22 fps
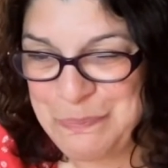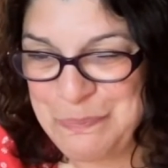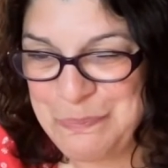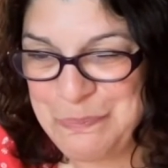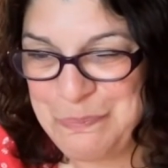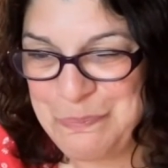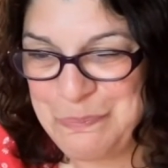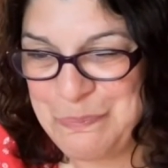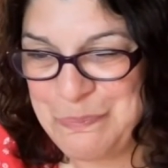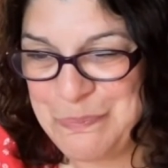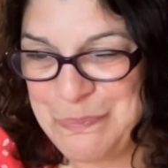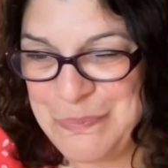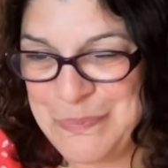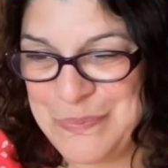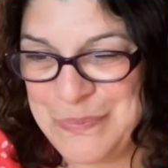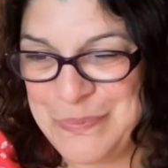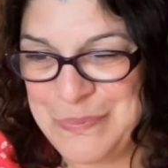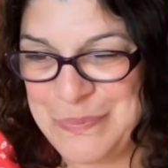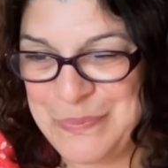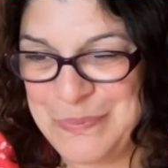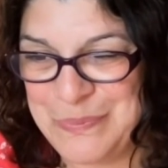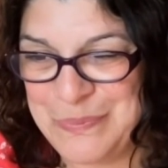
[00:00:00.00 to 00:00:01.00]
So
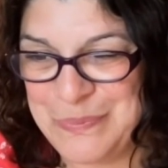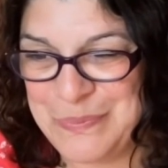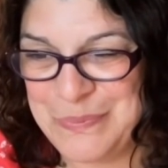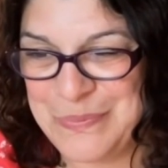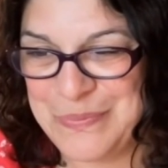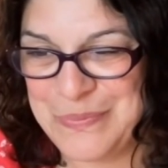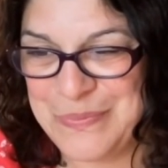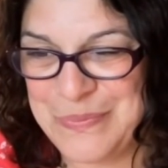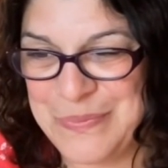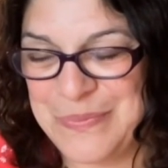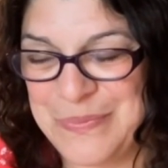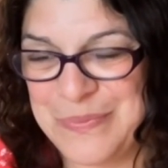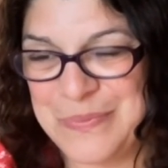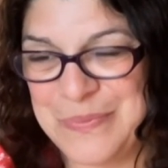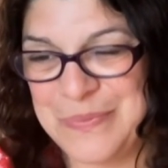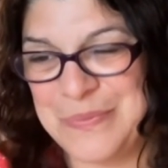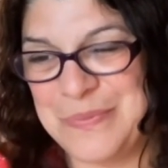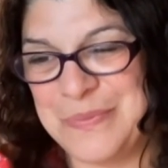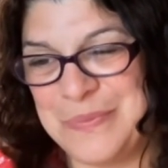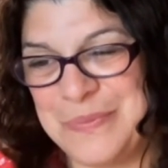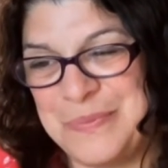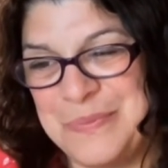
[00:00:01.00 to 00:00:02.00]
I guess
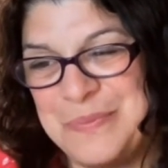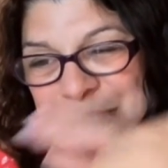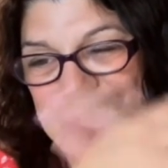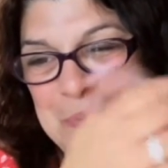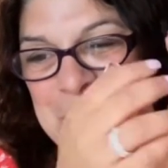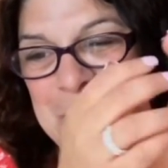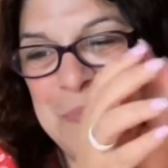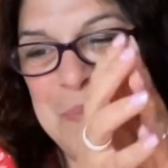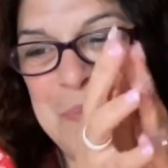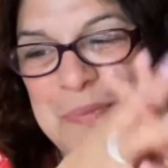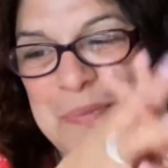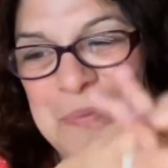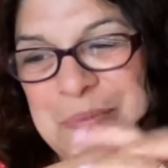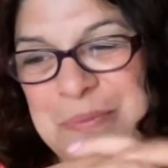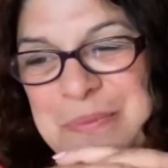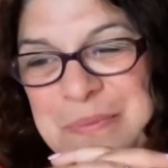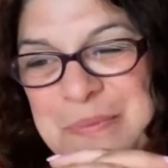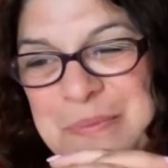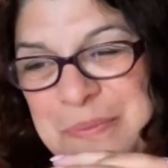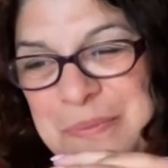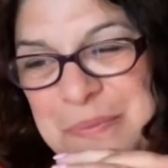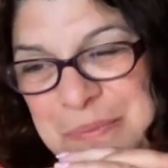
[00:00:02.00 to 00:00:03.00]
not the
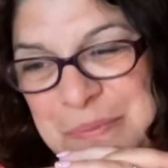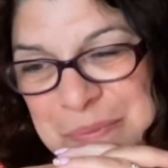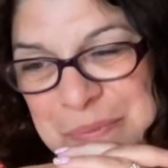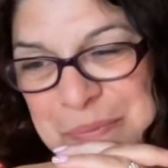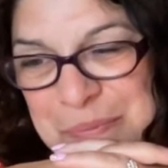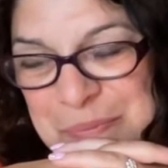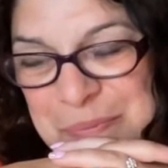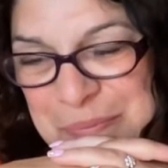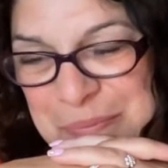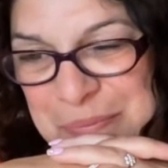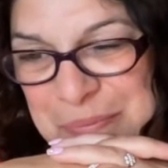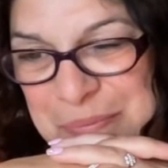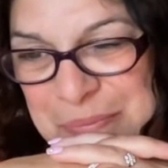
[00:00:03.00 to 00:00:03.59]
expected outcome